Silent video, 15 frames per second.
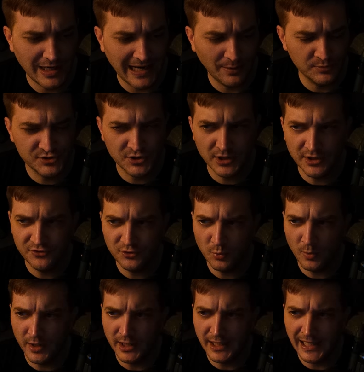I was going to do
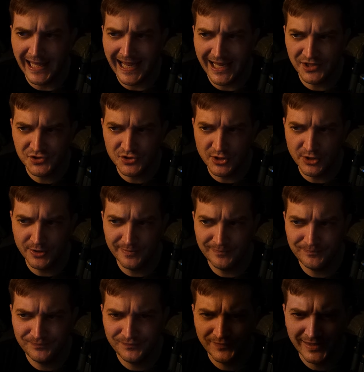one last
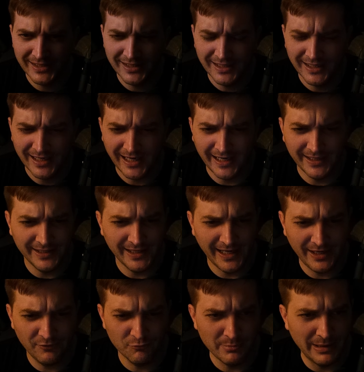year, and
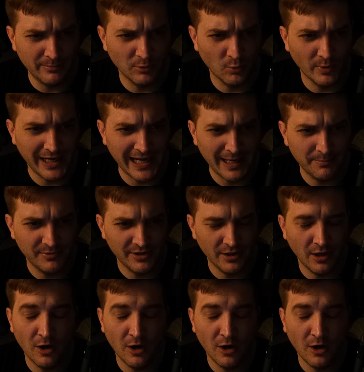I don't remember what happened.